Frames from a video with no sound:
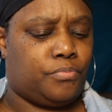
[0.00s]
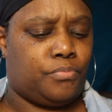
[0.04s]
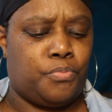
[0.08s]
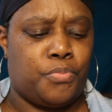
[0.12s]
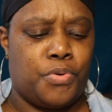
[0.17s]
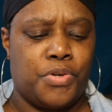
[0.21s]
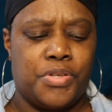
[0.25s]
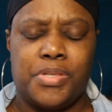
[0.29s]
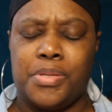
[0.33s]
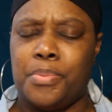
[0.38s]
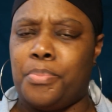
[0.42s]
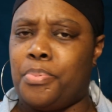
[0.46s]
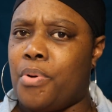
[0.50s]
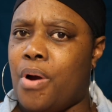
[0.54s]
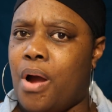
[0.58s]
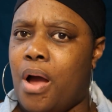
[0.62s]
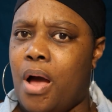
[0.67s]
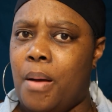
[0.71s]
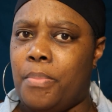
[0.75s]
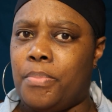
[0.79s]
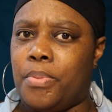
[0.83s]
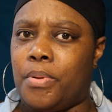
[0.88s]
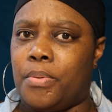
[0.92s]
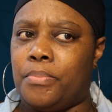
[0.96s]
What's the
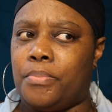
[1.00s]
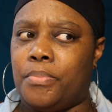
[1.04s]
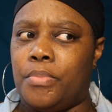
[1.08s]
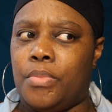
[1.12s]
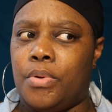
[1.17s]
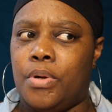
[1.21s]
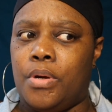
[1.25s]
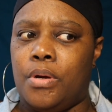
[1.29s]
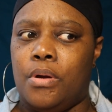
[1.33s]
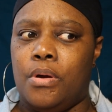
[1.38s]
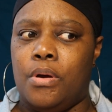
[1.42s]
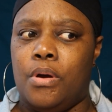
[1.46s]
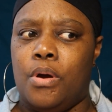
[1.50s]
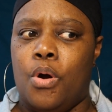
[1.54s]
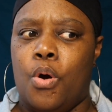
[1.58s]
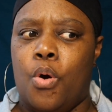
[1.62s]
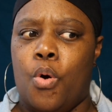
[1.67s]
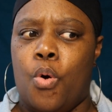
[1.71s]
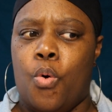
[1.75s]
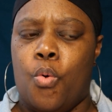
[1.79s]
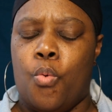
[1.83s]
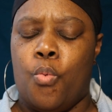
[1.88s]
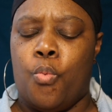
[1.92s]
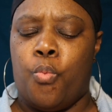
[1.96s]
problem?
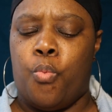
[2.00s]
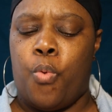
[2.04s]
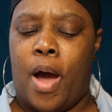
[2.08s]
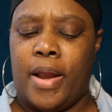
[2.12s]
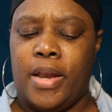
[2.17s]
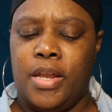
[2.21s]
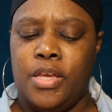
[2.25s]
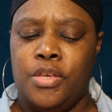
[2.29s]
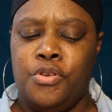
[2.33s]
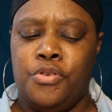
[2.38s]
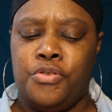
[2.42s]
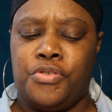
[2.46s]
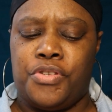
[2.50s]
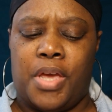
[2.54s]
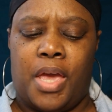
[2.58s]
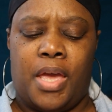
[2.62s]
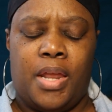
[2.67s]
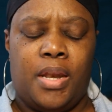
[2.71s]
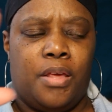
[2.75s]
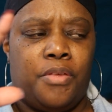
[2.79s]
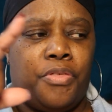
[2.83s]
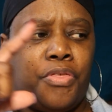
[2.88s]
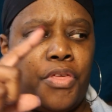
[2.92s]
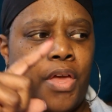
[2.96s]
Why didn't you say
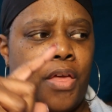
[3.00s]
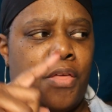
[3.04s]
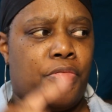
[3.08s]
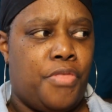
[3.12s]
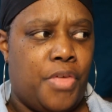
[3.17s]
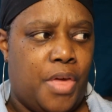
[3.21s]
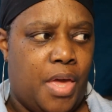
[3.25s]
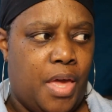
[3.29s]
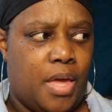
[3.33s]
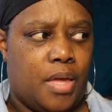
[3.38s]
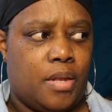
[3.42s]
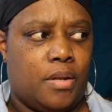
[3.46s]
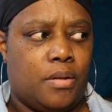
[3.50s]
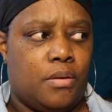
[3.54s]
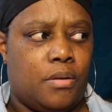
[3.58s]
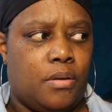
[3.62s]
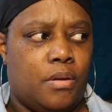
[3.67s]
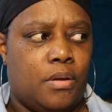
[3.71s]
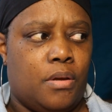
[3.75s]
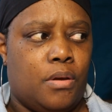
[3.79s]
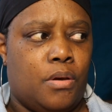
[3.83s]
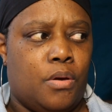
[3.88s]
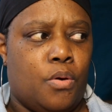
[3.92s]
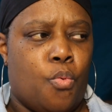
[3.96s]
anything then?
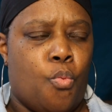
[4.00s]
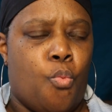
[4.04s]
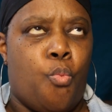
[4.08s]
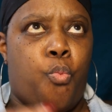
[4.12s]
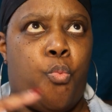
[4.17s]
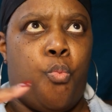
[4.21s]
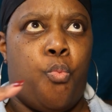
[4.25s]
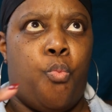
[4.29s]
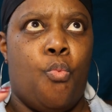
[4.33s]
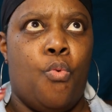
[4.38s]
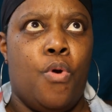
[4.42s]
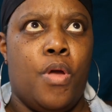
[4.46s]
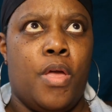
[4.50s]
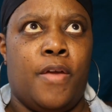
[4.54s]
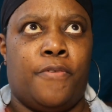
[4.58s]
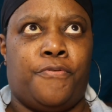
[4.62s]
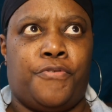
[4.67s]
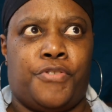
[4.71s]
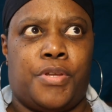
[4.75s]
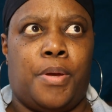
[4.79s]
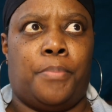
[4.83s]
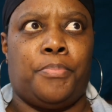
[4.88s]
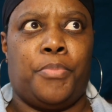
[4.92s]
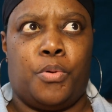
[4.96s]
If
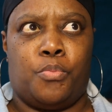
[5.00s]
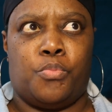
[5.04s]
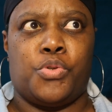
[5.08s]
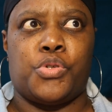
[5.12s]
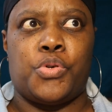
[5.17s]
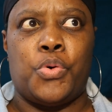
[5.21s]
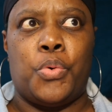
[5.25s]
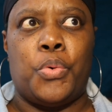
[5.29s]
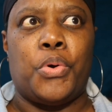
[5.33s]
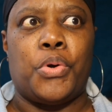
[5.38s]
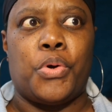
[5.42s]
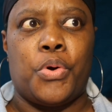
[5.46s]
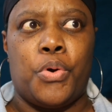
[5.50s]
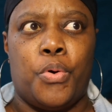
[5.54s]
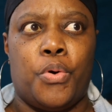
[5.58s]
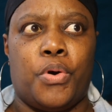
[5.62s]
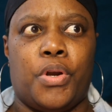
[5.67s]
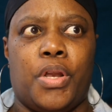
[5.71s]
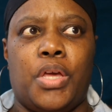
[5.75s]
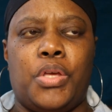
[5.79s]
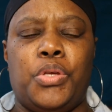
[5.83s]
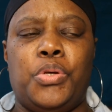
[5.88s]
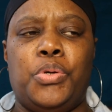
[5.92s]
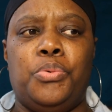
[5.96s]
something was going
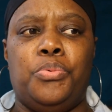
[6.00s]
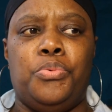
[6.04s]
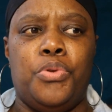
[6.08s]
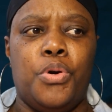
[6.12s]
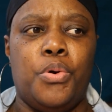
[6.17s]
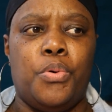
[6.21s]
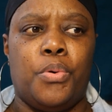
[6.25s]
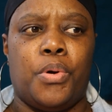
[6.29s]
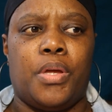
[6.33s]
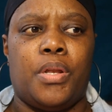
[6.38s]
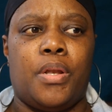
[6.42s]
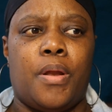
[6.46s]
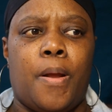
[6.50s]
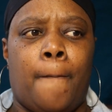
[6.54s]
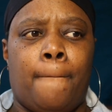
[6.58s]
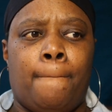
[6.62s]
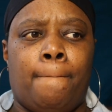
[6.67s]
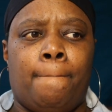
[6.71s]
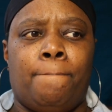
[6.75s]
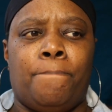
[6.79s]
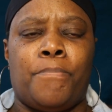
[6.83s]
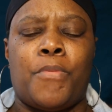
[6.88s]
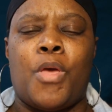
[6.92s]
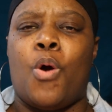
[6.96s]
on and you knew it,
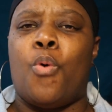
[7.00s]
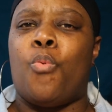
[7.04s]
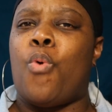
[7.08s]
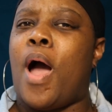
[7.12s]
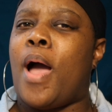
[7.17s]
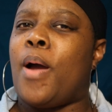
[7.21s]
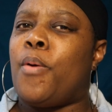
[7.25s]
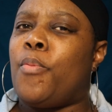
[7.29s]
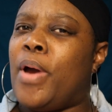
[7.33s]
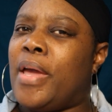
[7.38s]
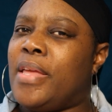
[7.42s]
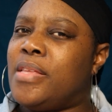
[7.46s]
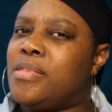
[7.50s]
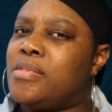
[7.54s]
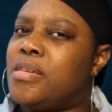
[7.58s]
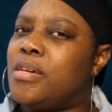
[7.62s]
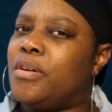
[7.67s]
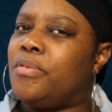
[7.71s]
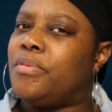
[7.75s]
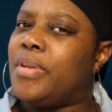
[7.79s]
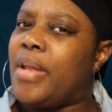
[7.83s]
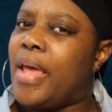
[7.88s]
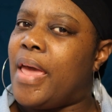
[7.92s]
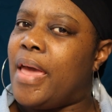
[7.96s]
why wait
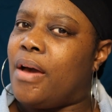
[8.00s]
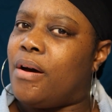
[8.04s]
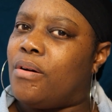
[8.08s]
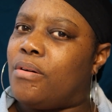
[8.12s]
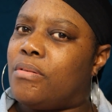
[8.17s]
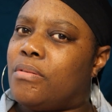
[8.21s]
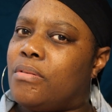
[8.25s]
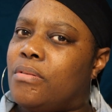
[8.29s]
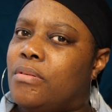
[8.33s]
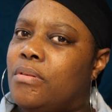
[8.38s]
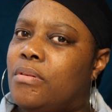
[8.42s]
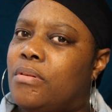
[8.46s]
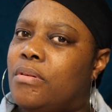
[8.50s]
until now?